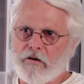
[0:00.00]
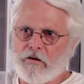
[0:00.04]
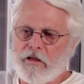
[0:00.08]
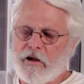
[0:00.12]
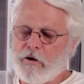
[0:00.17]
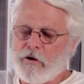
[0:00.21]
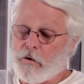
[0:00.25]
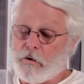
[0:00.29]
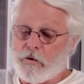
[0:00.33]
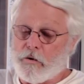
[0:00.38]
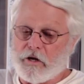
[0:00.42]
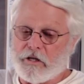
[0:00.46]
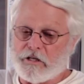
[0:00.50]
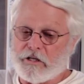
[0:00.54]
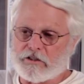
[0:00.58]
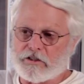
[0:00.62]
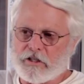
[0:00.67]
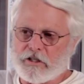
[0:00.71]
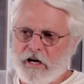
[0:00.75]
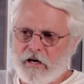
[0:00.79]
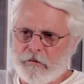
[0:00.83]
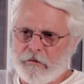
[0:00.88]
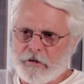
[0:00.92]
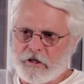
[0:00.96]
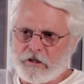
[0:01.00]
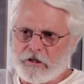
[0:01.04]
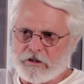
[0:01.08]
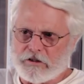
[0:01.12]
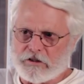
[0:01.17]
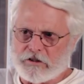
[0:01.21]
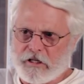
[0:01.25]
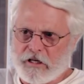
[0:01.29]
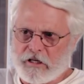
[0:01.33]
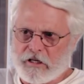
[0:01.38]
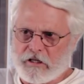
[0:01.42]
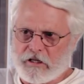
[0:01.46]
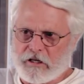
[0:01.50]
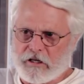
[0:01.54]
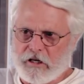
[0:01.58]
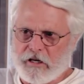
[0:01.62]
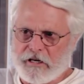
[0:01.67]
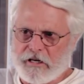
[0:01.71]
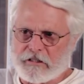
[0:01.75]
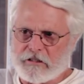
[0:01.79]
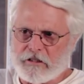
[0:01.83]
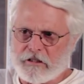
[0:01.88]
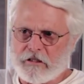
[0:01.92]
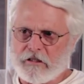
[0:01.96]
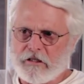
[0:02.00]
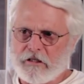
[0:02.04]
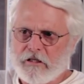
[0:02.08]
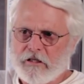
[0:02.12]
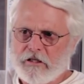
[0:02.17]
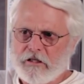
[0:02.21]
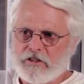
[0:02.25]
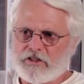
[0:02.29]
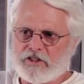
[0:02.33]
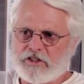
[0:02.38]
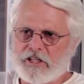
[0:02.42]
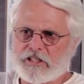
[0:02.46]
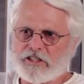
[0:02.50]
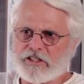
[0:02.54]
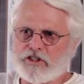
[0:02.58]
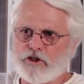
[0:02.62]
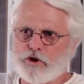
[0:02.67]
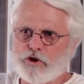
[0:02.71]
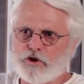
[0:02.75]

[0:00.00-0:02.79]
They were really excited because they collected 6 new